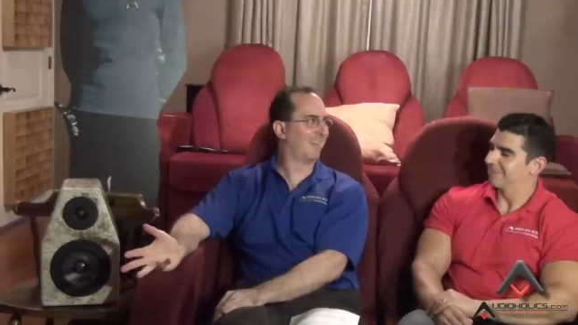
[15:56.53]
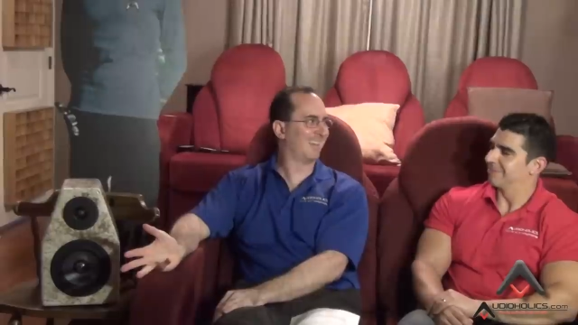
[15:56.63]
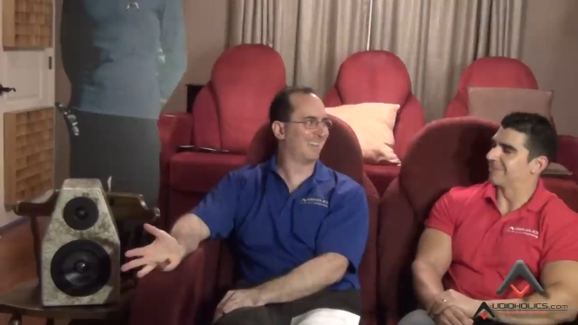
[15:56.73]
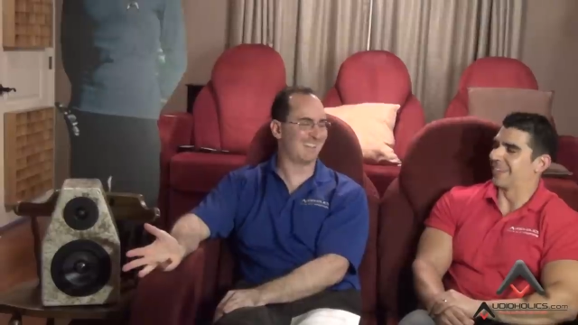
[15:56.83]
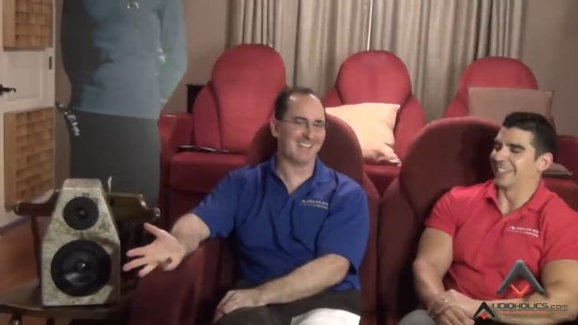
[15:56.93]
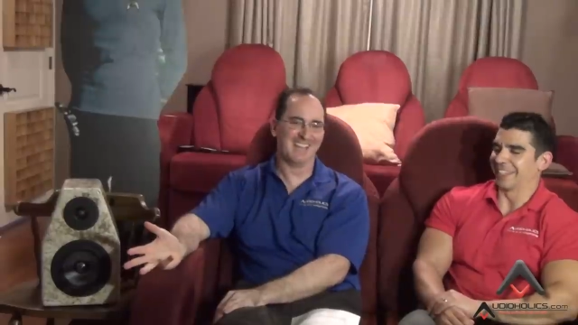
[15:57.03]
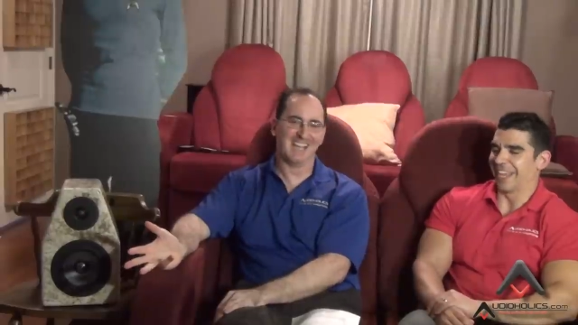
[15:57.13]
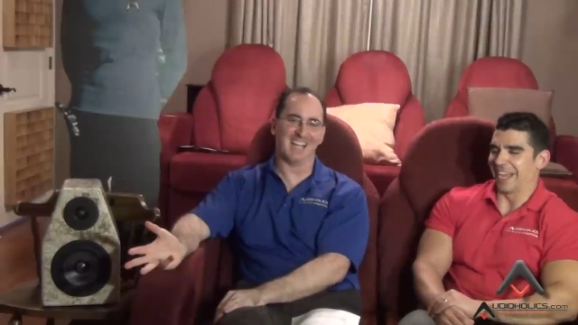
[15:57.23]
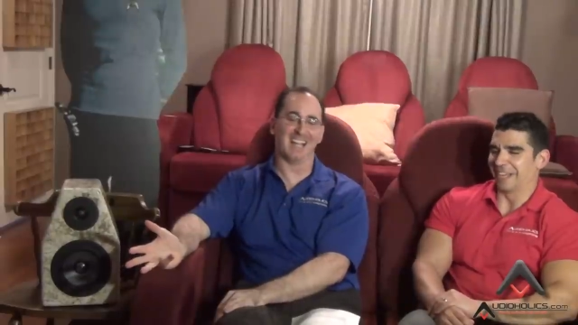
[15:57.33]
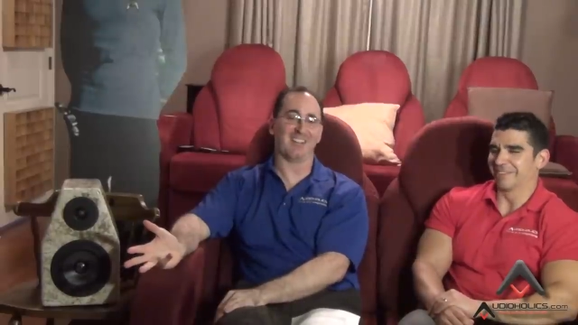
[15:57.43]

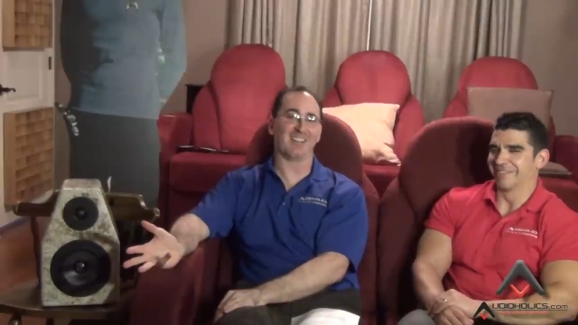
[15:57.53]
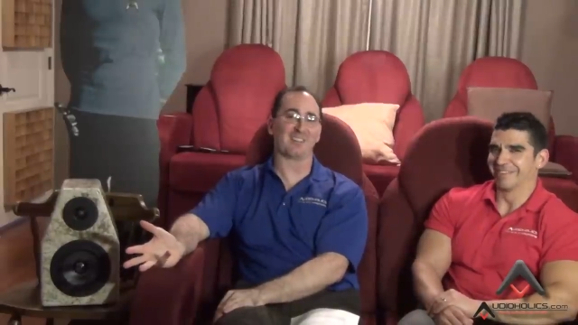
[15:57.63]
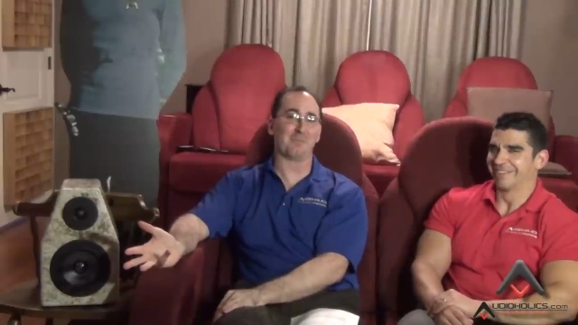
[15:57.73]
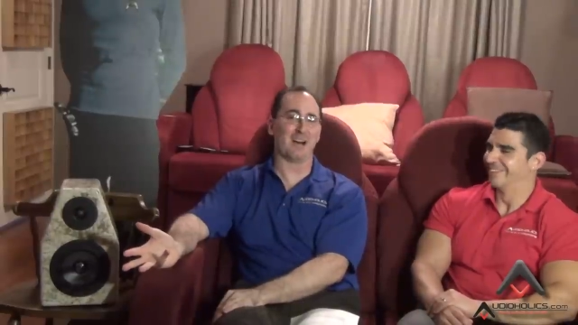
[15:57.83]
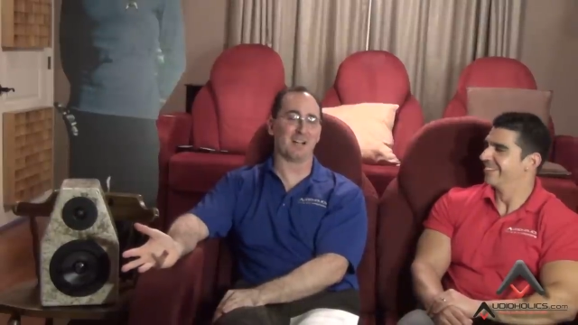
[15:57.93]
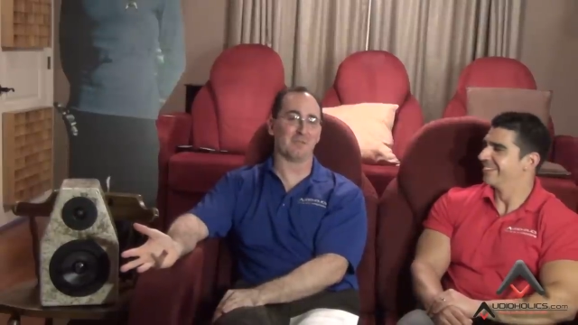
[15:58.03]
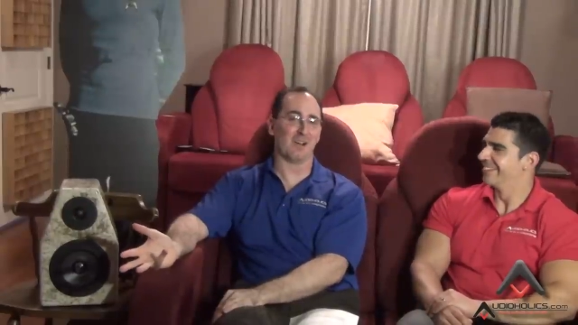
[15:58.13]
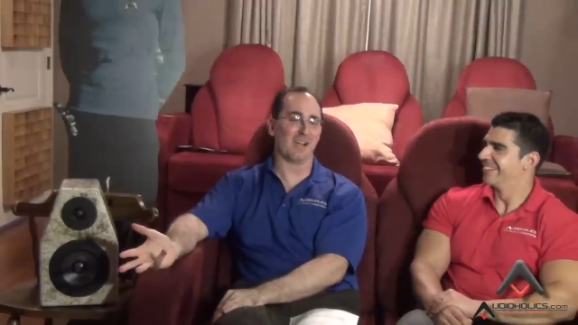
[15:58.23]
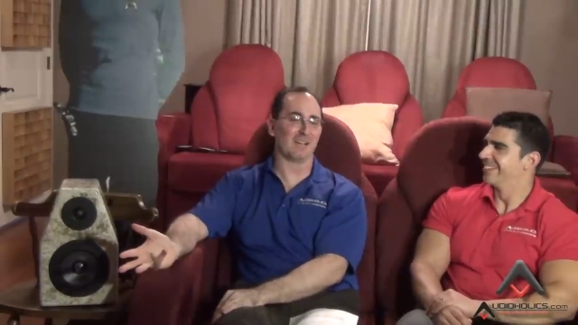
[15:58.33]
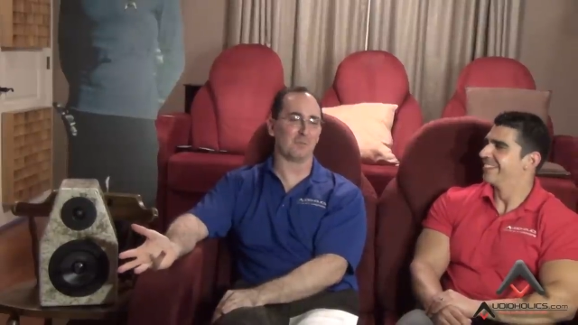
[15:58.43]
Speaker 1: Yeah. That's the bottom
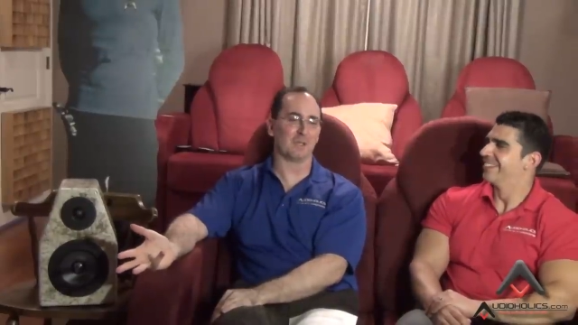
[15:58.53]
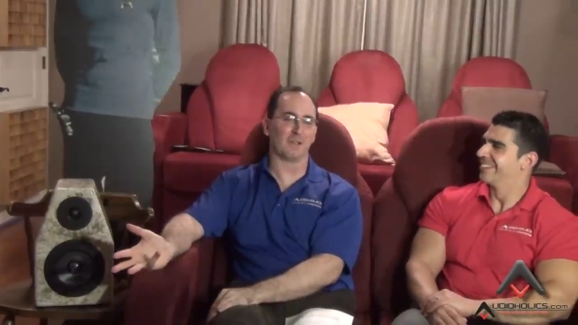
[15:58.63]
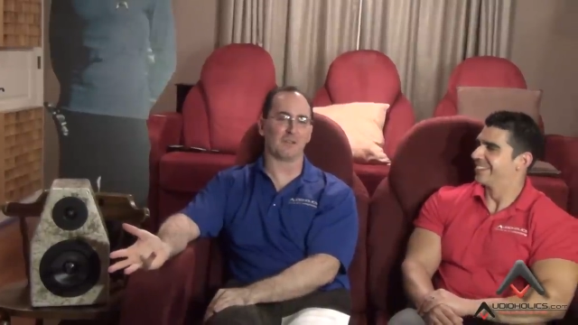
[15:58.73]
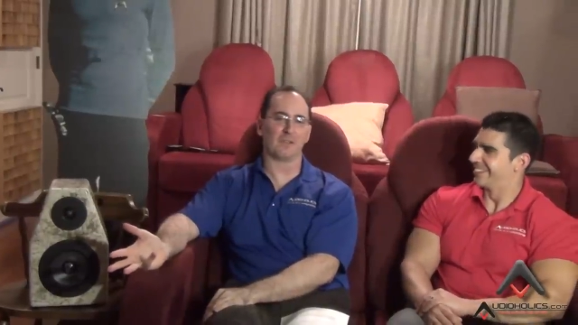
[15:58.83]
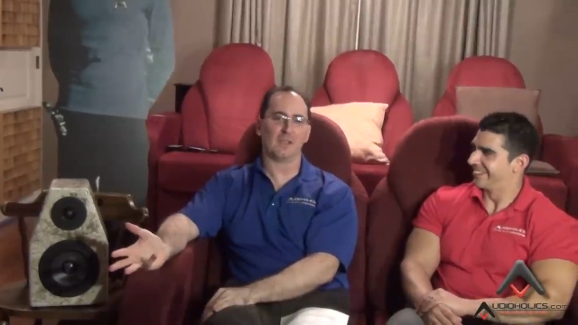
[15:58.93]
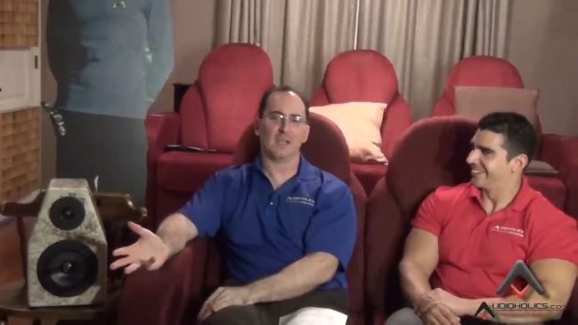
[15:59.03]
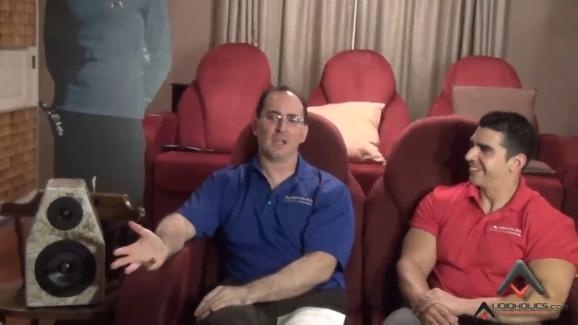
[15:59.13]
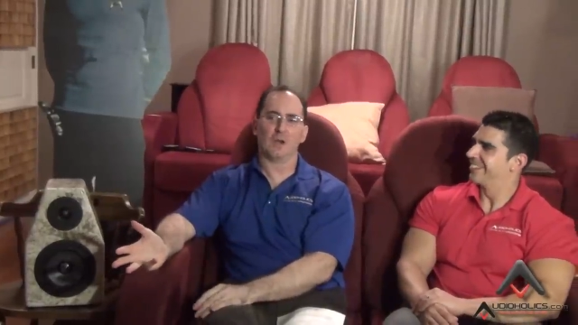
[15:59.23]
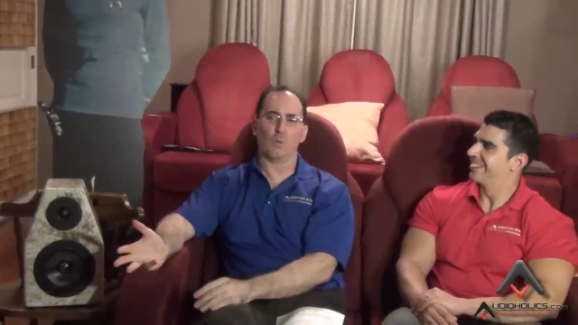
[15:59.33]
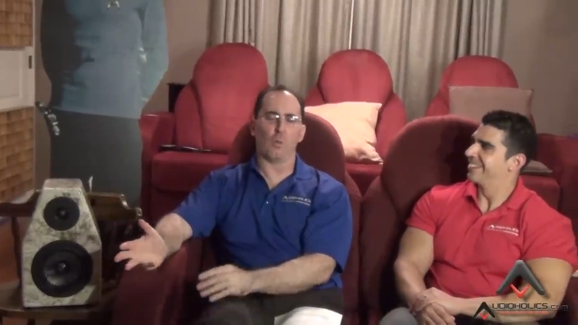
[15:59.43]
line, is because
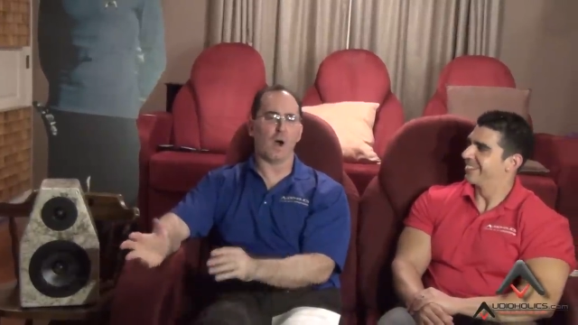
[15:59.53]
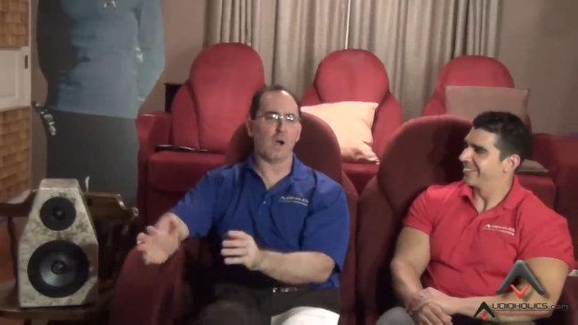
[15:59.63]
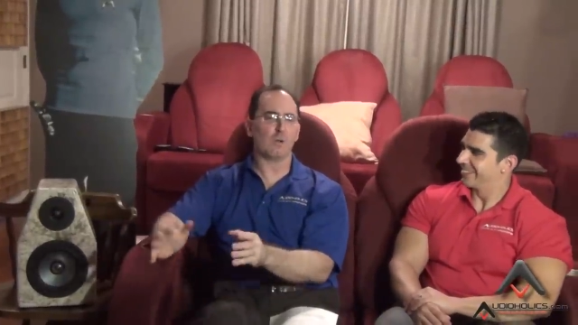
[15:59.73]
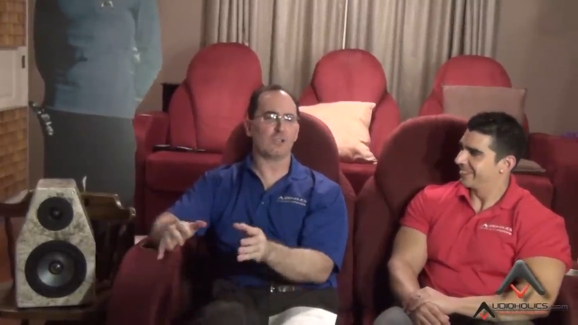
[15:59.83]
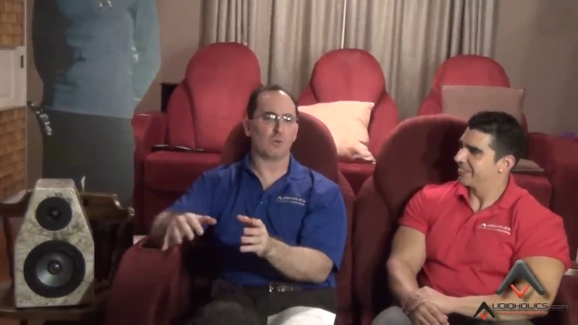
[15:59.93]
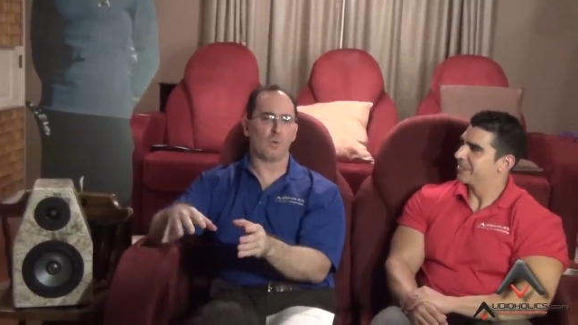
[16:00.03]
why would you